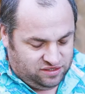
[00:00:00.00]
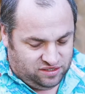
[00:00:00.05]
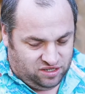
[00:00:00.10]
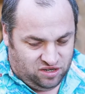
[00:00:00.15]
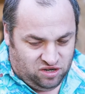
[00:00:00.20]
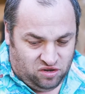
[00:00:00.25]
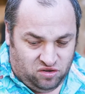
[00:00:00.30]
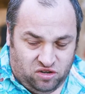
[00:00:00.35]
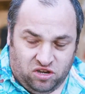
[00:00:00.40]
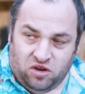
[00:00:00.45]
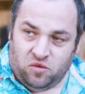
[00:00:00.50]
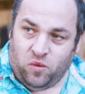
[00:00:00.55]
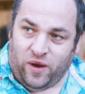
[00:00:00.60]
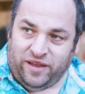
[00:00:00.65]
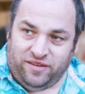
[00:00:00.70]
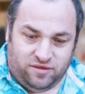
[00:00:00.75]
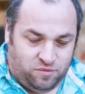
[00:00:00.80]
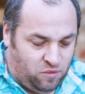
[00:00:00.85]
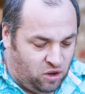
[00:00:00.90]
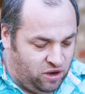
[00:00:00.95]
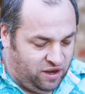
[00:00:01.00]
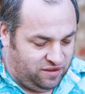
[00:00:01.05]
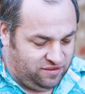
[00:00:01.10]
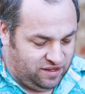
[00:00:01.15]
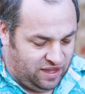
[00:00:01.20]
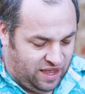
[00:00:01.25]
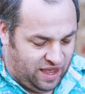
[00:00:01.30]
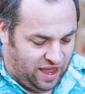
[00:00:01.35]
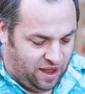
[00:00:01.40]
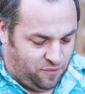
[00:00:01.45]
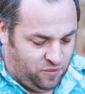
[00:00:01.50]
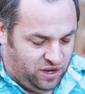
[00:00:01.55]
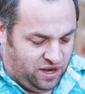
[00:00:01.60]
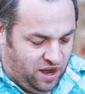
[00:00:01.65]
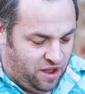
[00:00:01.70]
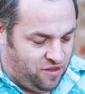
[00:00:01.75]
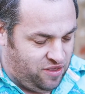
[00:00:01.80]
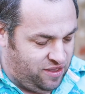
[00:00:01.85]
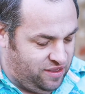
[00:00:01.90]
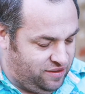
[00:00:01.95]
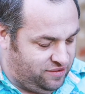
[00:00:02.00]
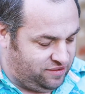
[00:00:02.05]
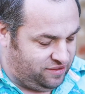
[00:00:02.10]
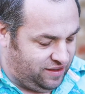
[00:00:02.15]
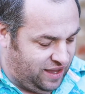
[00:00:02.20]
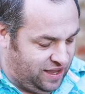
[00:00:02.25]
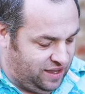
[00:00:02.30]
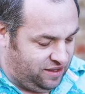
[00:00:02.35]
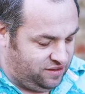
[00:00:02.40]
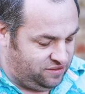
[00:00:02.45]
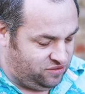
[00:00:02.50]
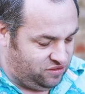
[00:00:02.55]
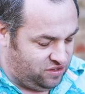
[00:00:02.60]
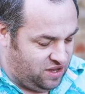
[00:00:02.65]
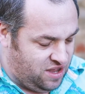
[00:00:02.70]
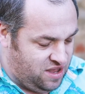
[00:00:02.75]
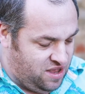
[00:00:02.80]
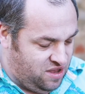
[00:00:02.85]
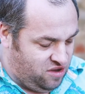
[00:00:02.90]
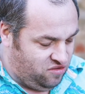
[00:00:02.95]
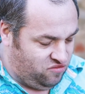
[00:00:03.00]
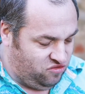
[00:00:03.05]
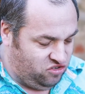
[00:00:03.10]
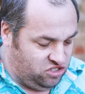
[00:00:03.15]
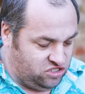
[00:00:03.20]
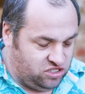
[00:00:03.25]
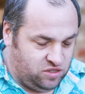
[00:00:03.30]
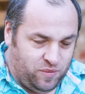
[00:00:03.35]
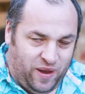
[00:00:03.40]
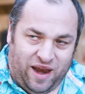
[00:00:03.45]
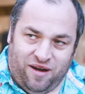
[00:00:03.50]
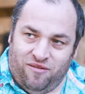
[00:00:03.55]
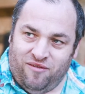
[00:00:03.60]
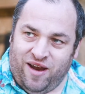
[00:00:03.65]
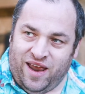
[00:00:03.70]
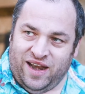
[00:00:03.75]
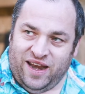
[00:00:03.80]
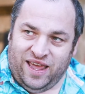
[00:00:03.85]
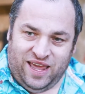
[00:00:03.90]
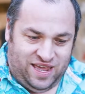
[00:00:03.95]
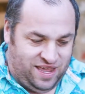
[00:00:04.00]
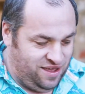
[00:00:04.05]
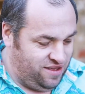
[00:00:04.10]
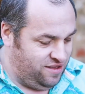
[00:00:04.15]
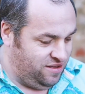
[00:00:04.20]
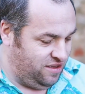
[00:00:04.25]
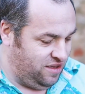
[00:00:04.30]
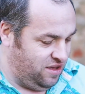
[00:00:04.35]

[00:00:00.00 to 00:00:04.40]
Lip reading: It's a good way to monitor, and we know that this steak's just about ready.